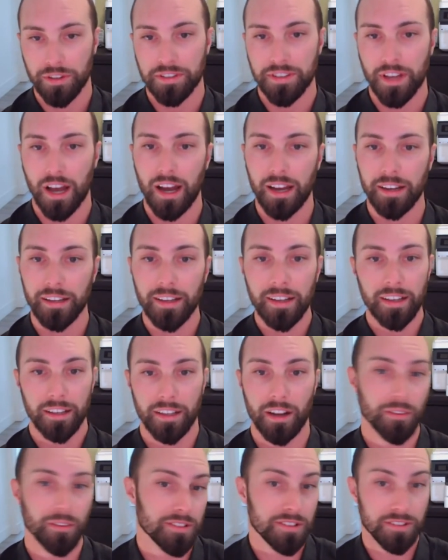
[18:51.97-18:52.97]
side,
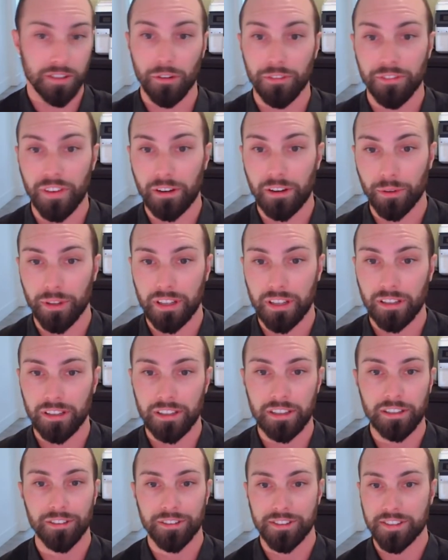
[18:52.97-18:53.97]
it's still federally illegal.